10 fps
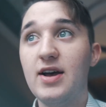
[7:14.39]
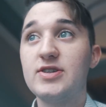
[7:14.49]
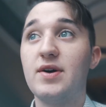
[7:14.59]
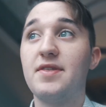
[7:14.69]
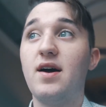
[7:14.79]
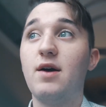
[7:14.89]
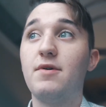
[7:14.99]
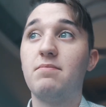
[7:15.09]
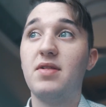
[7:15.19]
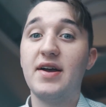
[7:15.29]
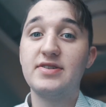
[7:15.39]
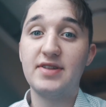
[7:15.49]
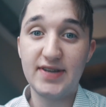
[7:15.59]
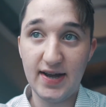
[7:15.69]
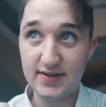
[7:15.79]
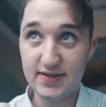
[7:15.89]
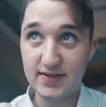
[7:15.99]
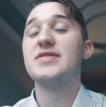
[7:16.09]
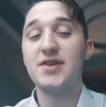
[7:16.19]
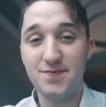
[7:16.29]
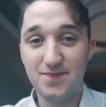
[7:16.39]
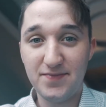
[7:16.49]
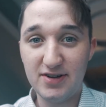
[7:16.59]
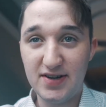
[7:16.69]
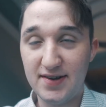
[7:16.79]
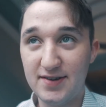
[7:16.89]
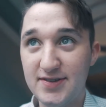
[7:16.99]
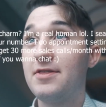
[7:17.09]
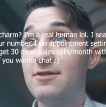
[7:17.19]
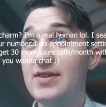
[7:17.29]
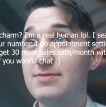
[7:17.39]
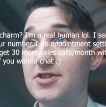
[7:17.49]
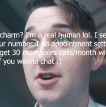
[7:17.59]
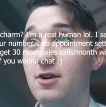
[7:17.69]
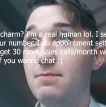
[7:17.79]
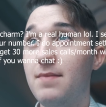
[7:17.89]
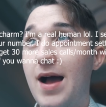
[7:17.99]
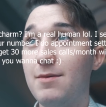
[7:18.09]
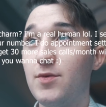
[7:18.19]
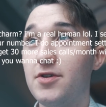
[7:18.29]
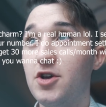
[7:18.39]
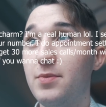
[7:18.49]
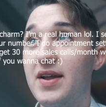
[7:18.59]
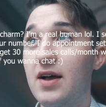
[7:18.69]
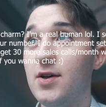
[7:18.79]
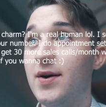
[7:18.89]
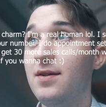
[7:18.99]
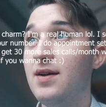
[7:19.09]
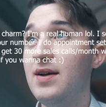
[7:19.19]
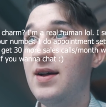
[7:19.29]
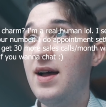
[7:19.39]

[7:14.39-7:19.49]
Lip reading: So I thought I would apply it to the texts. So here's how it goes. 3rd time's a charm. I'm a real human, LOL.